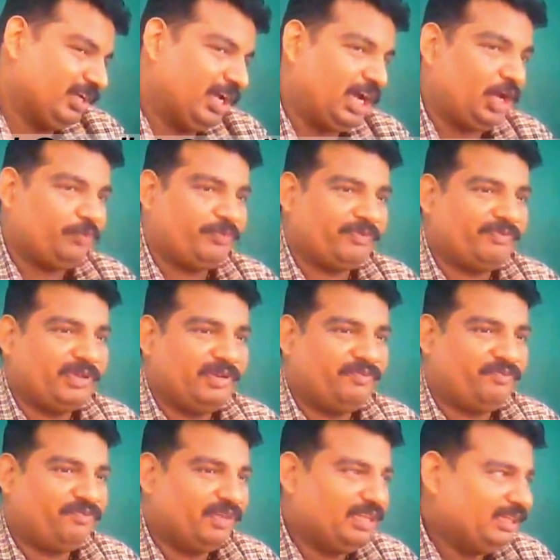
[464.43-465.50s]
How we will
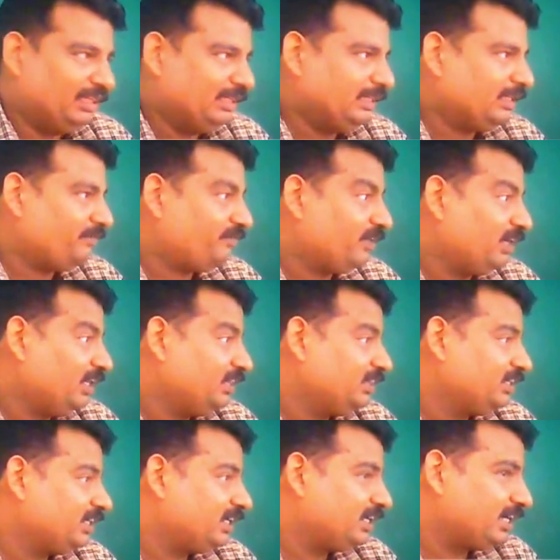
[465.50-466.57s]
fill in
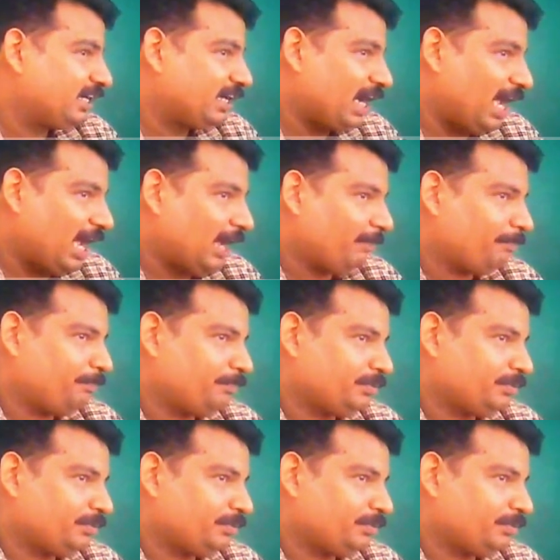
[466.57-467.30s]
the gap?